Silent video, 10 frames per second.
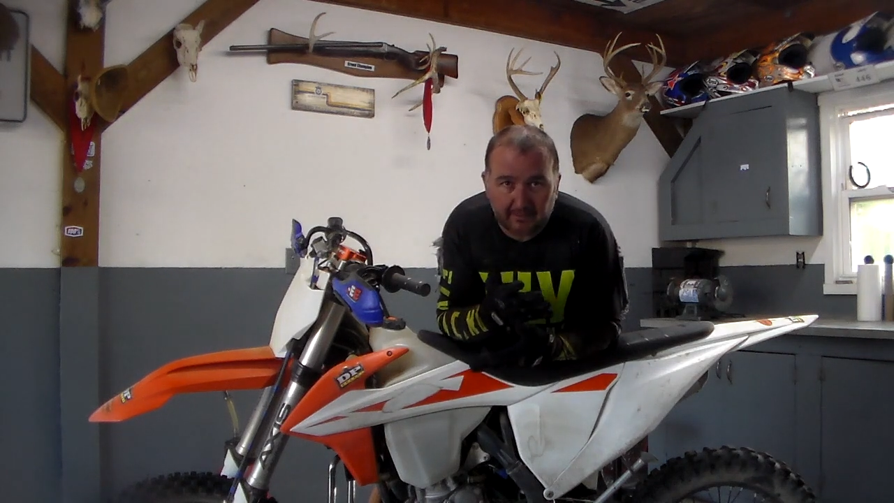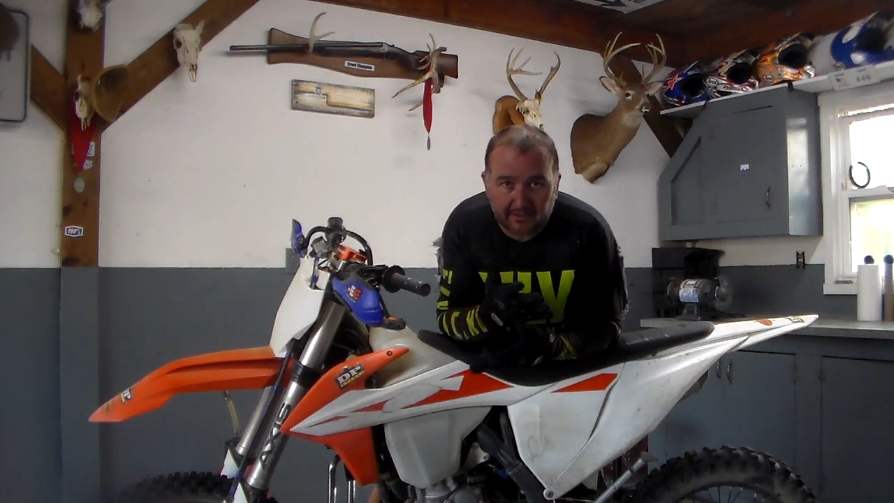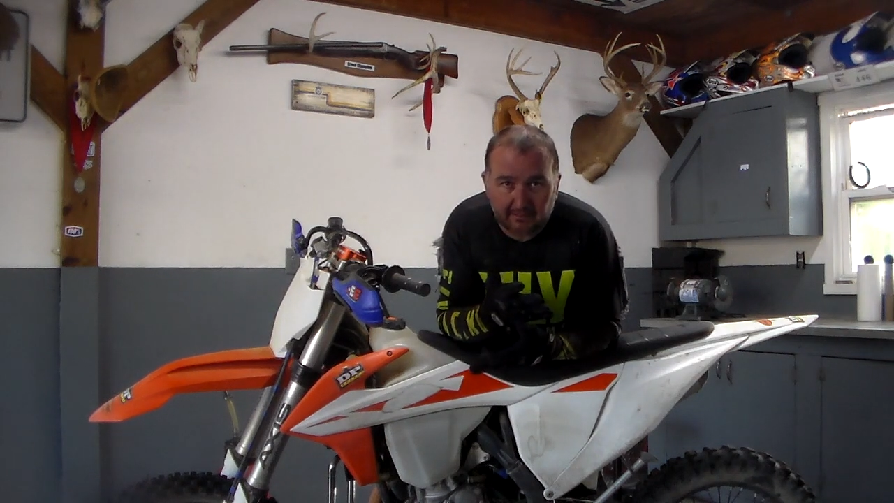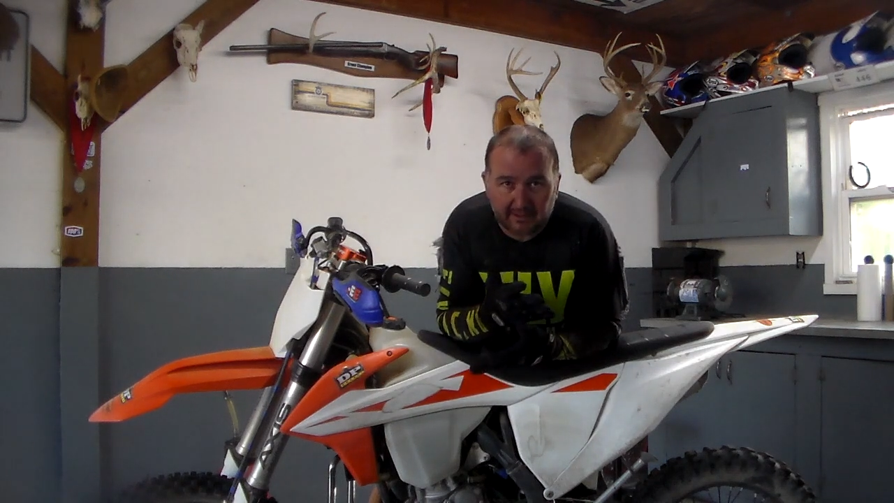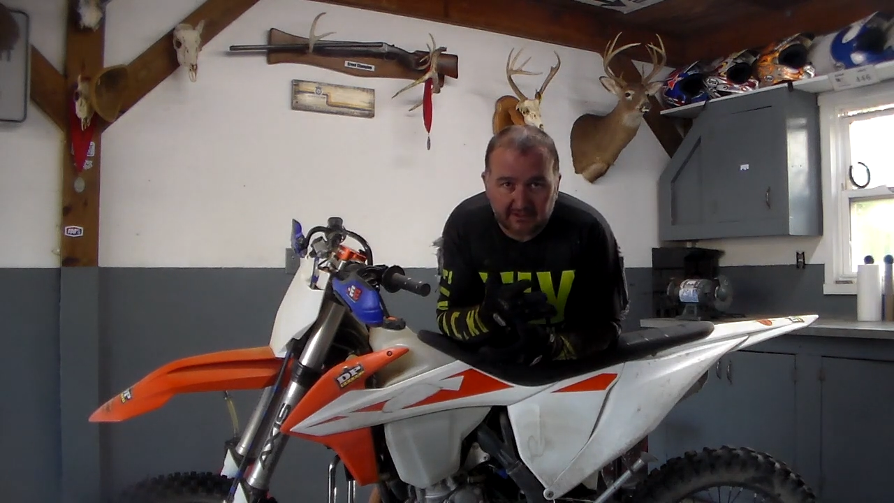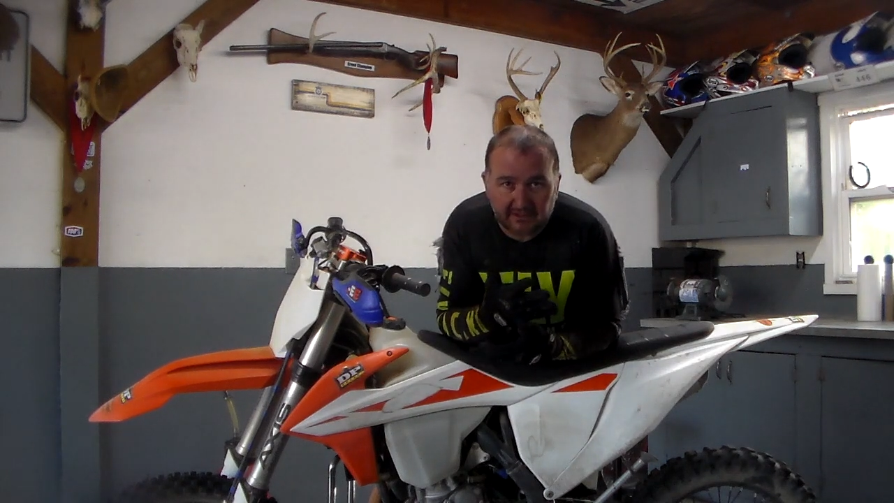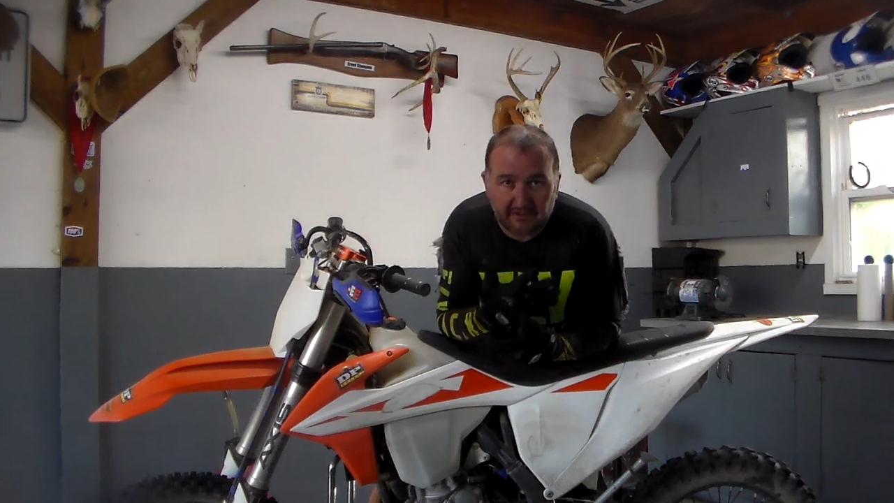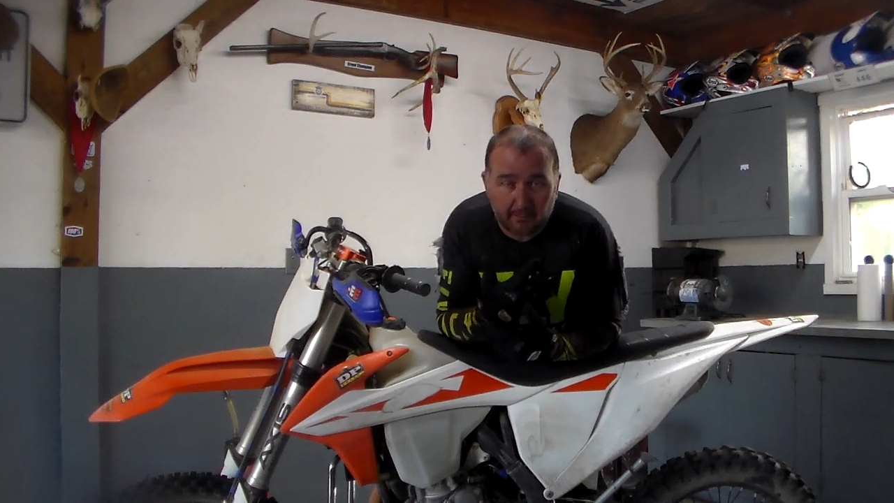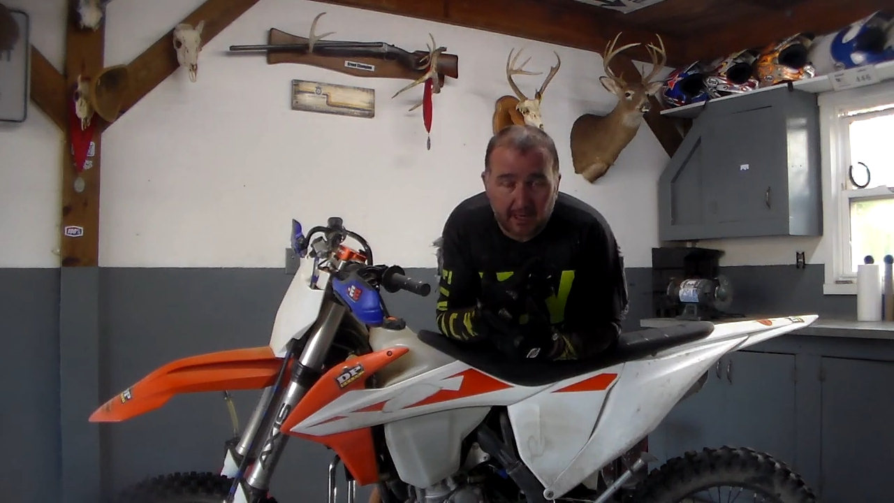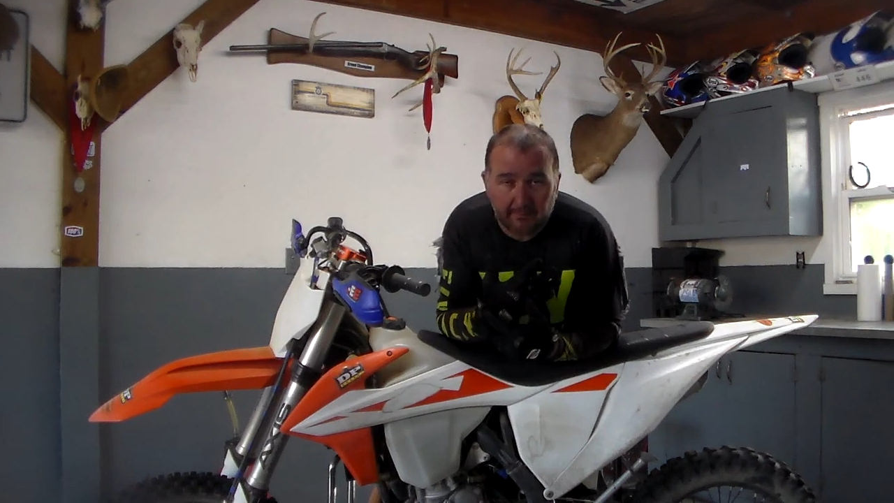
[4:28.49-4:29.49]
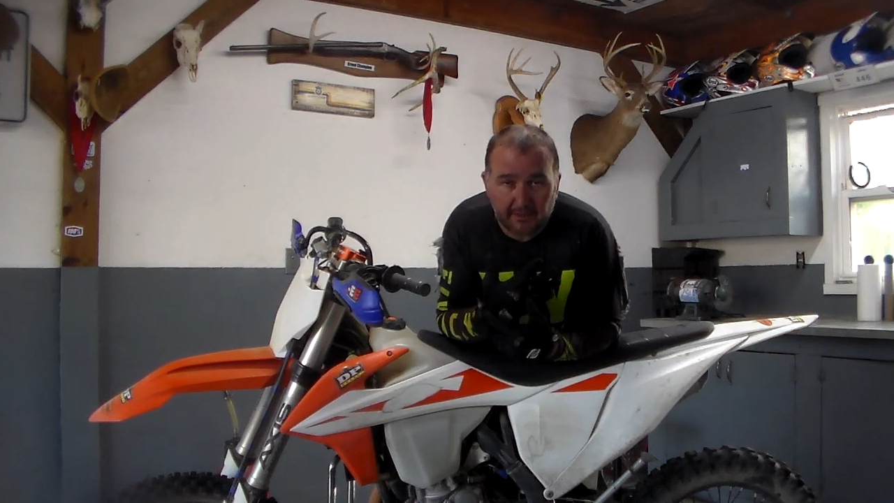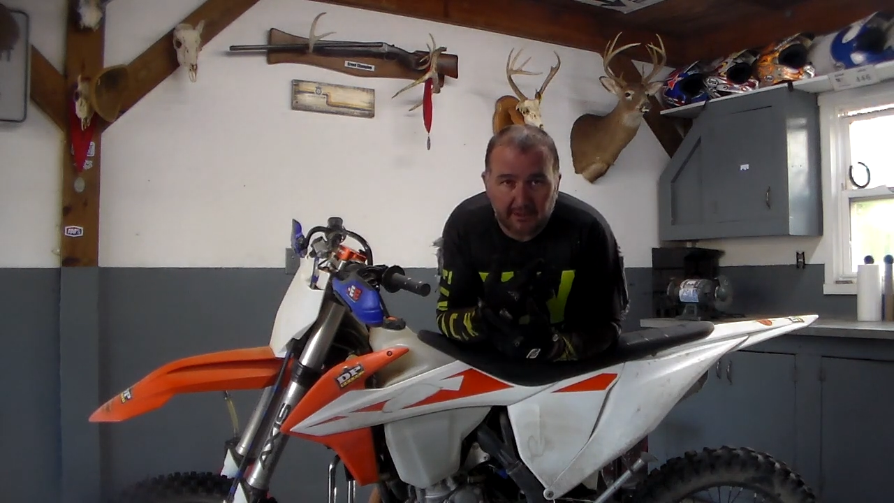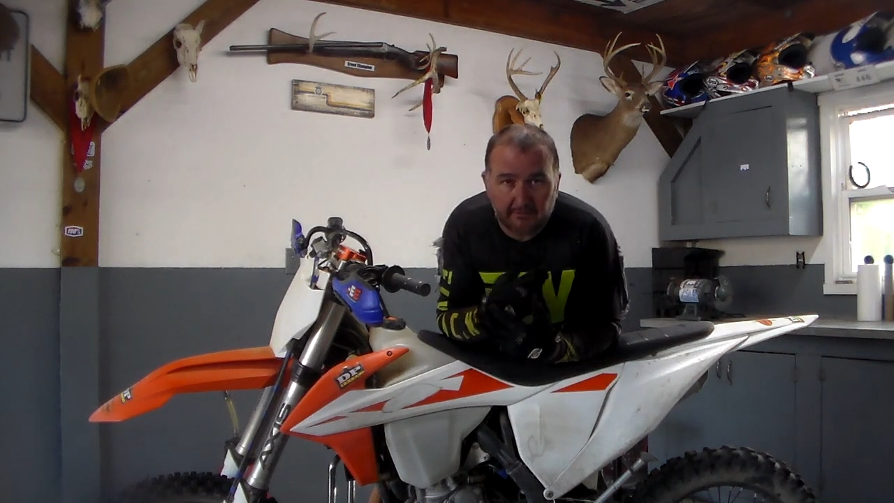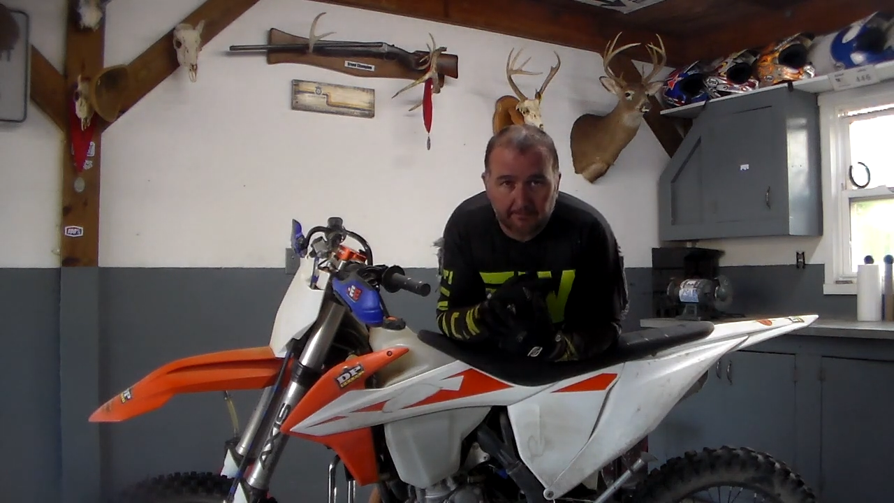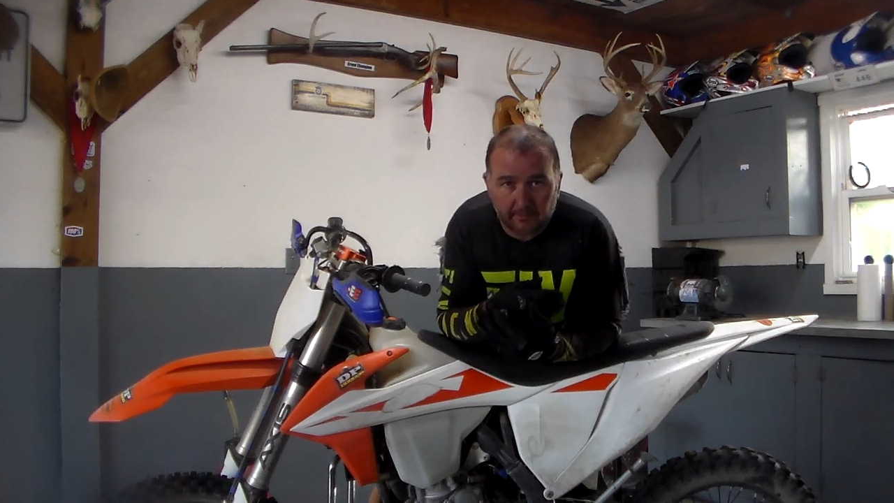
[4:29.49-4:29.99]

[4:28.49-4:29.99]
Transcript: make the bike steer, in my opinion.